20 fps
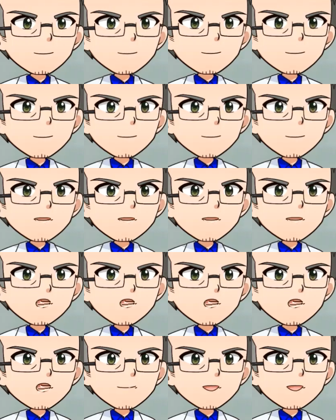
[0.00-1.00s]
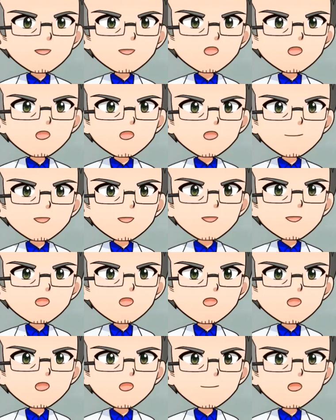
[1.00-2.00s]
The input device is
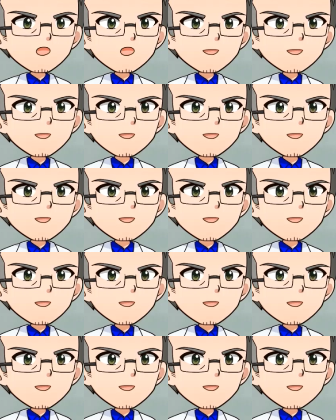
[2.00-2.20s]
decided by the